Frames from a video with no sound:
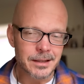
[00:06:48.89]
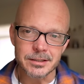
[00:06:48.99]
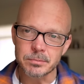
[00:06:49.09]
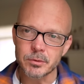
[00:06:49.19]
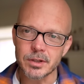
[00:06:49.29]

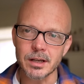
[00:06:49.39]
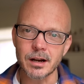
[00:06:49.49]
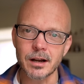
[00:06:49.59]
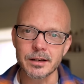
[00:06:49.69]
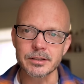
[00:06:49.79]
is to be really
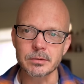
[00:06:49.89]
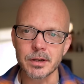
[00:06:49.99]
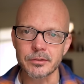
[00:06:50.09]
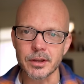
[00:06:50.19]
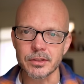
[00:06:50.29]
honest
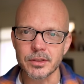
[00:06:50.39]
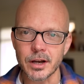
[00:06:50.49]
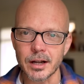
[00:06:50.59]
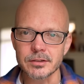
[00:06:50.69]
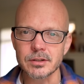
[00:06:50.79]
about the
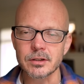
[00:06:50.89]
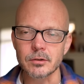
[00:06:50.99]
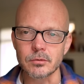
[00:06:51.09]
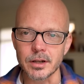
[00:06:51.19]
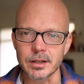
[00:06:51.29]
thoughts that
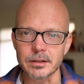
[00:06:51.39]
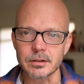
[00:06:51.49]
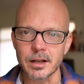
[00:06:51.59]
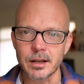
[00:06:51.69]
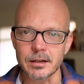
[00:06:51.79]
are running in
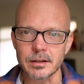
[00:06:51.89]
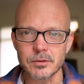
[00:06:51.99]
your head.